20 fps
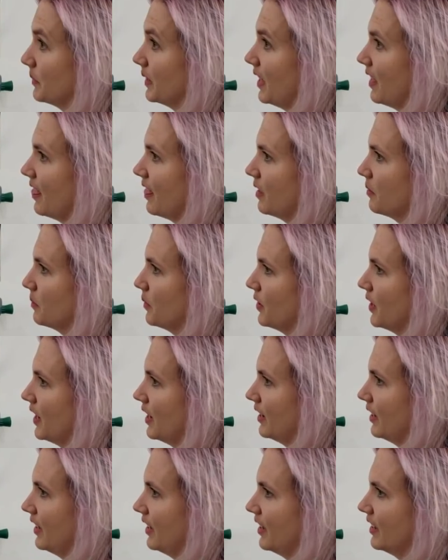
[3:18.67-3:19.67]
my thumb
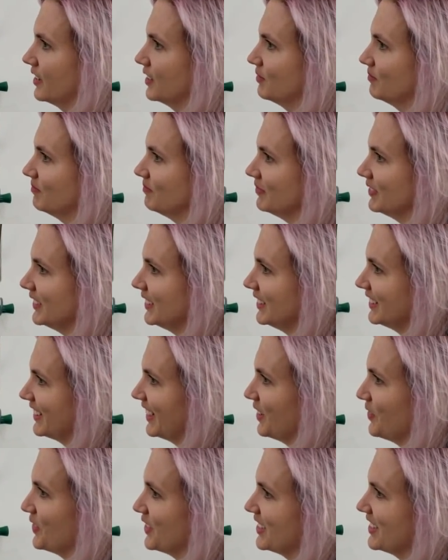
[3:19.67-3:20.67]
cracking. Yep.
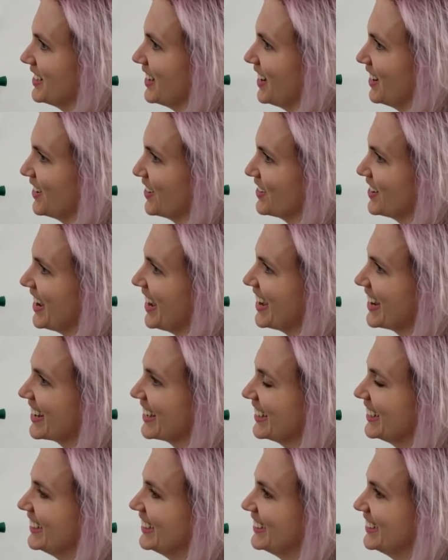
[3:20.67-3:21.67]
That was not your neck.
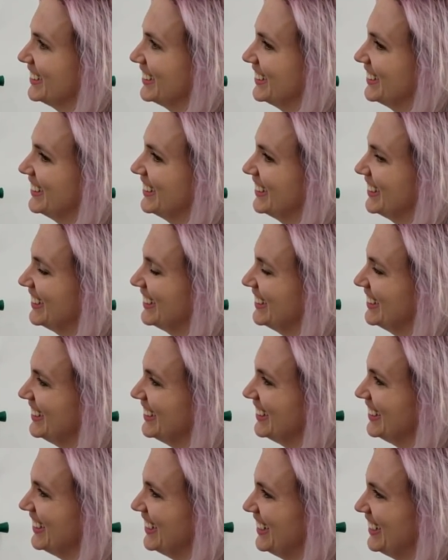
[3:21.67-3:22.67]
There